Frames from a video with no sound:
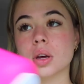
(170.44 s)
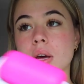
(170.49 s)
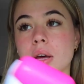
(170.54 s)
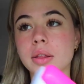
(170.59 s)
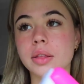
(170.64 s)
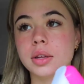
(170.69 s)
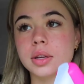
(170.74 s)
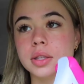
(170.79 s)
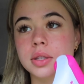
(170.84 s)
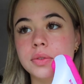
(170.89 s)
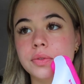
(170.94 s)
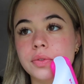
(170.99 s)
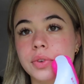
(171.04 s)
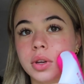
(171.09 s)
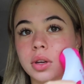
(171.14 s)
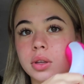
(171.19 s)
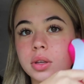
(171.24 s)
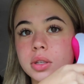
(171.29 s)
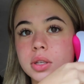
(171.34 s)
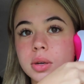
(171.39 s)
I think it's
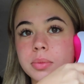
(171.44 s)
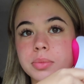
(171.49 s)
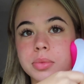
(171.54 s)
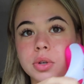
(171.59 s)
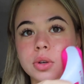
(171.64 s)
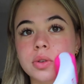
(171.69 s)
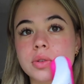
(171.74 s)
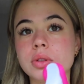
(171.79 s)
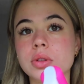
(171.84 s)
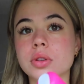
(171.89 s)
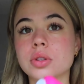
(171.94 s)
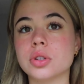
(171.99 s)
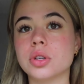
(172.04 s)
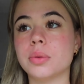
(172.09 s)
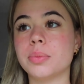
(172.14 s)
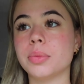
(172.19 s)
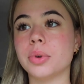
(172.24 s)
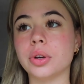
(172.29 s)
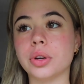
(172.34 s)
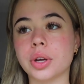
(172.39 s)
finally time to go to the
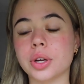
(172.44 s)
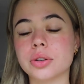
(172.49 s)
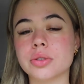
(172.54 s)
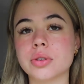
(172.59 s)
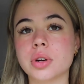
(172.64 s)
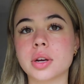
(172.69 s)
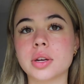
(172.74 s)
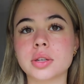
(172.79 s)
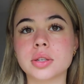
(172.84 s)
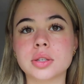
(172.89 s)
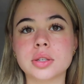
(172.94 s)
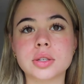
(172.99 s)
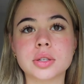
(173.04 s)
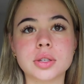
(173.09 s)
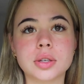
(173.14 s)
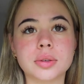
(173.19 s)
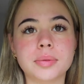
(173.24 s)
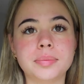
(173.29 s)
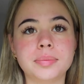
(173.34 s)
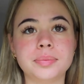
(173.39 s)
gym or get
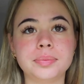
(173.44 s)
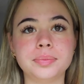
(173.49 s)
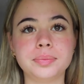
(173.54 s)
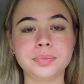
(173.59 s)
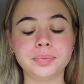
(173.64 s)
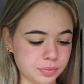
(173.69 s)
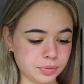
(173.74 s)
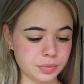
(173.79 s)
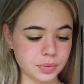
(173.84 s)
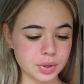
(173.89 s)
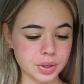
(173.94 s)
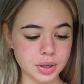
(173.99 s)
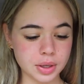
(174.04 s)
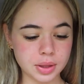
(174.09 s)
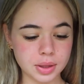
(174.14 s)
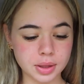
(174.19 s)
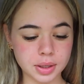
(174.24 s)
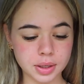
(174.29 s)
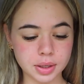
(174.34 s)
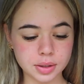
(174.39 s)
dressed.
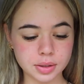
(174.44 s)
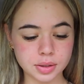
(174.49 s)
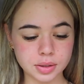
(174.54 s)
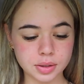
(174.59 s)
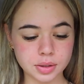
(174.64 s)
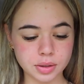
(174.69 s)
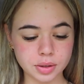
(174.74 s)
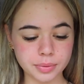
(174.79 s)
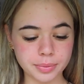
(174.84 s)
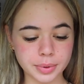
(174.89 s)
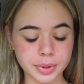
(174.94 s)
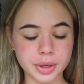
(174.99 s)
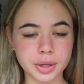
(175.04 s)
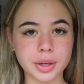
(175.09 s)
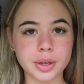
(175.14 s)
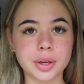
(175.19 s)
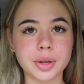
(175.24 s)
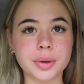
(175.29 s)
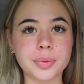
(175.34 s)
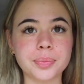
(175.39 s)
Let's do
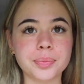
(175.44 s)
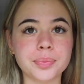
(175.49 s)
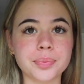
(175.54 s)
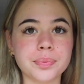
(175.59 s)
it.